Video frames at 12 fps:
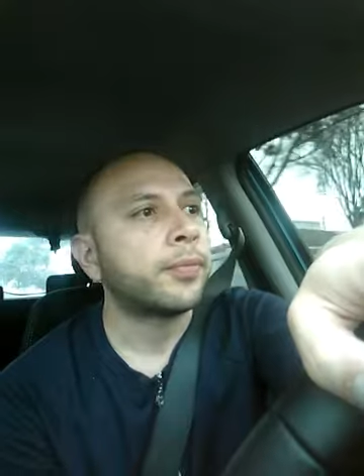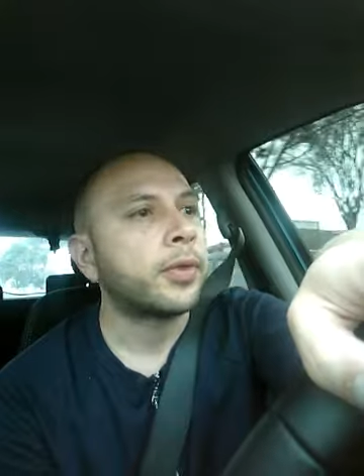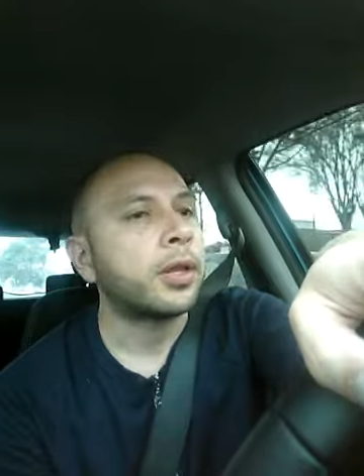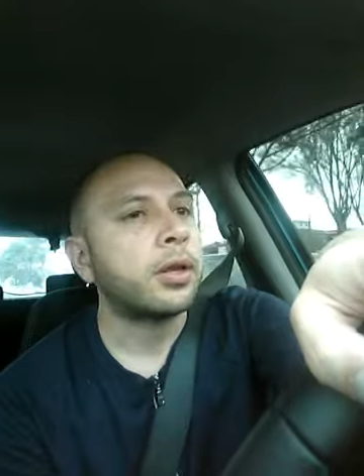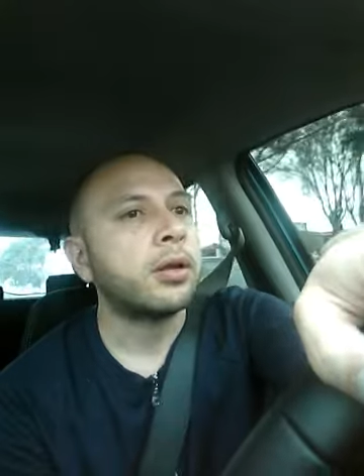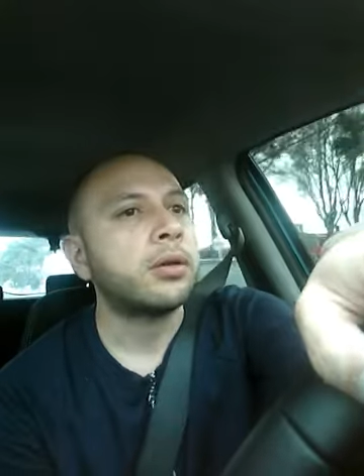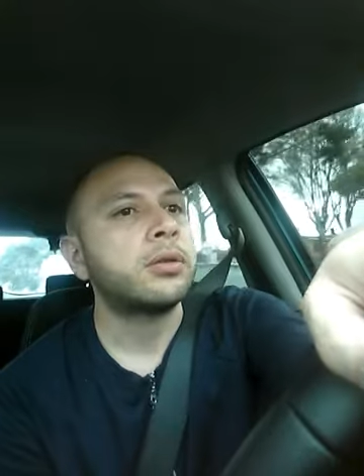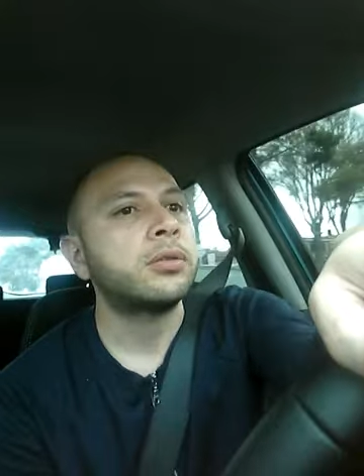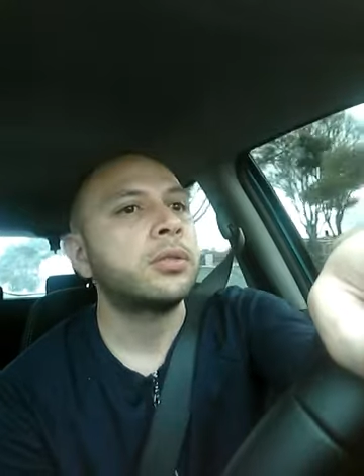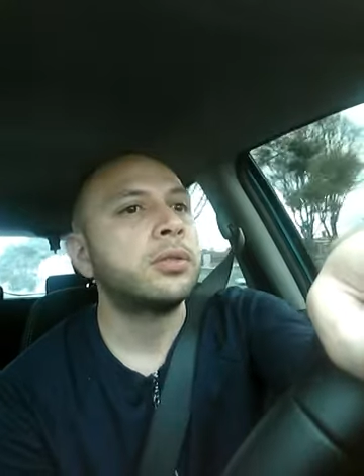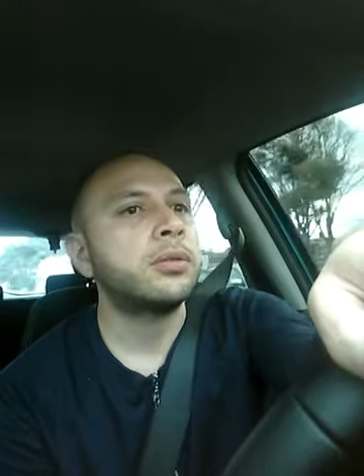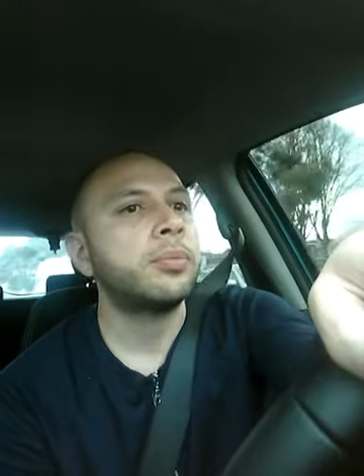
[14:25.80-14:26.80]
But I don't know,
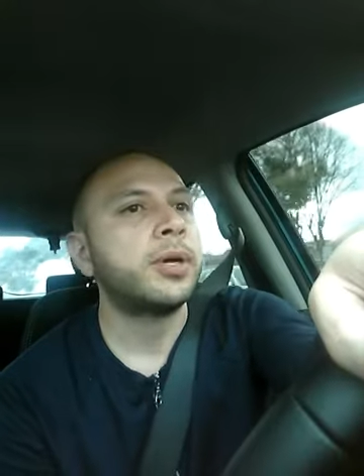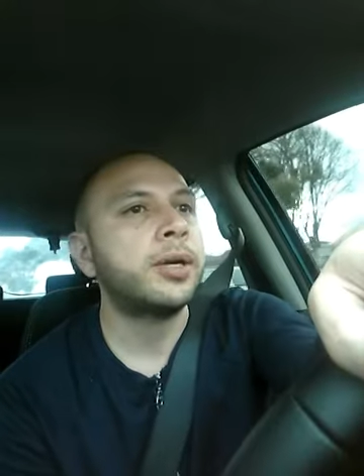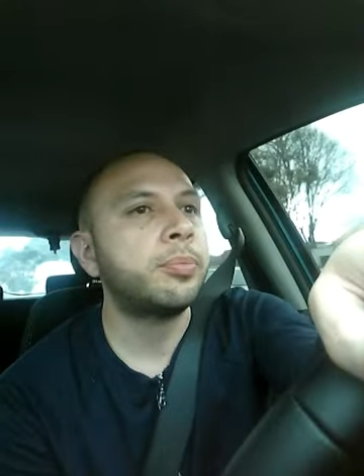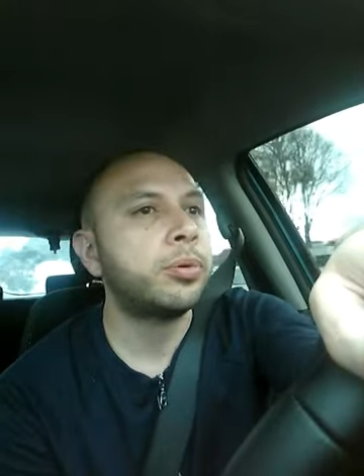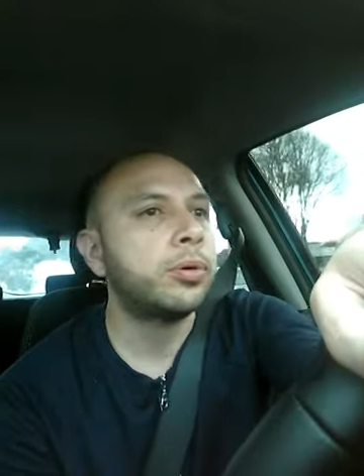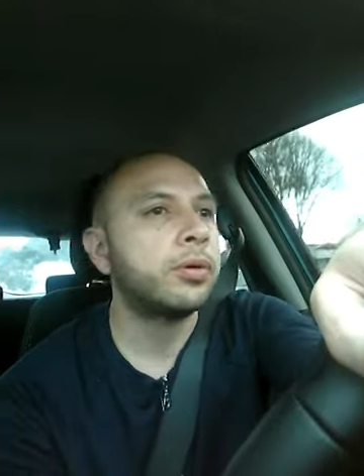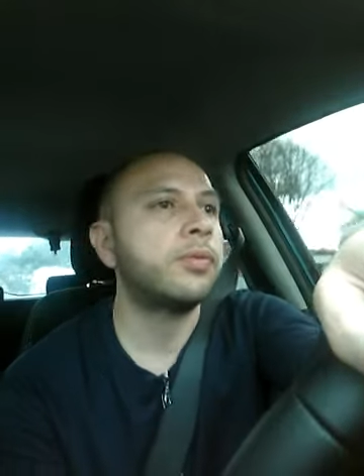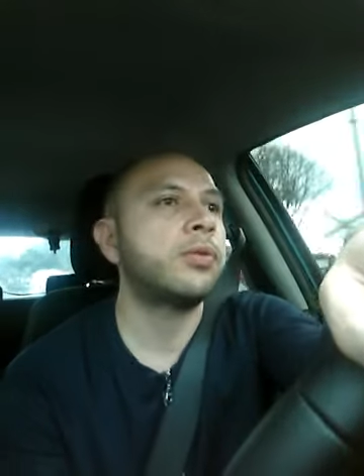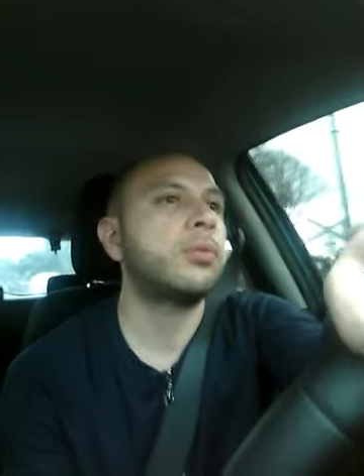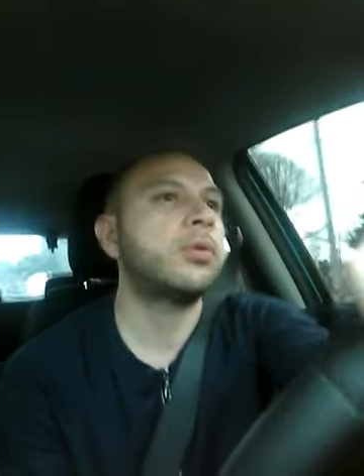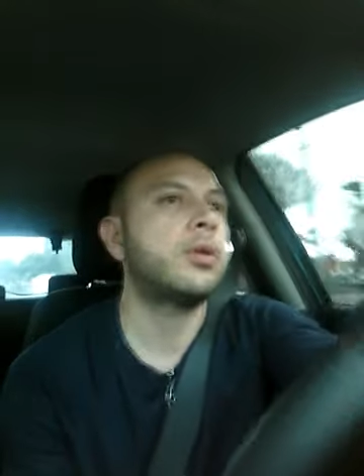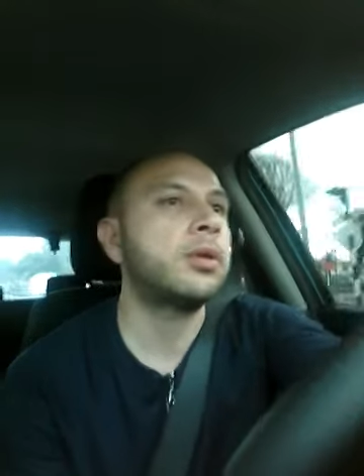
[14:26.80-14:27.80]
it's just my point of
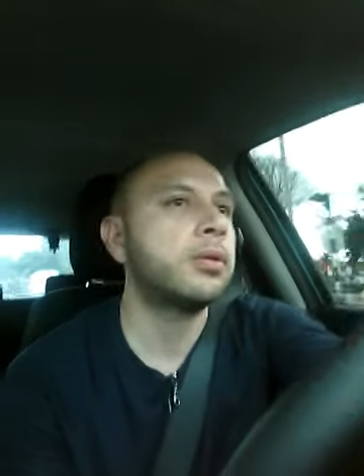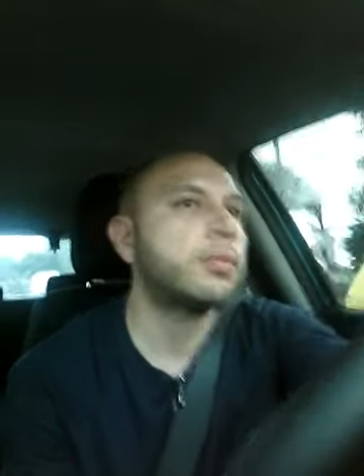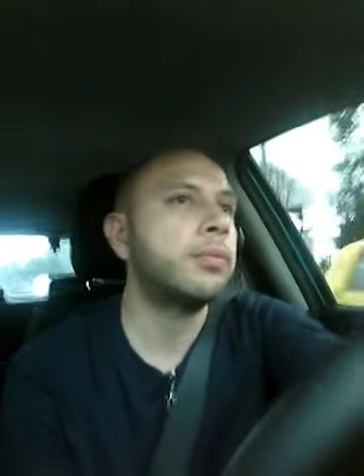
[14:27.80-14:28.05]
view on it.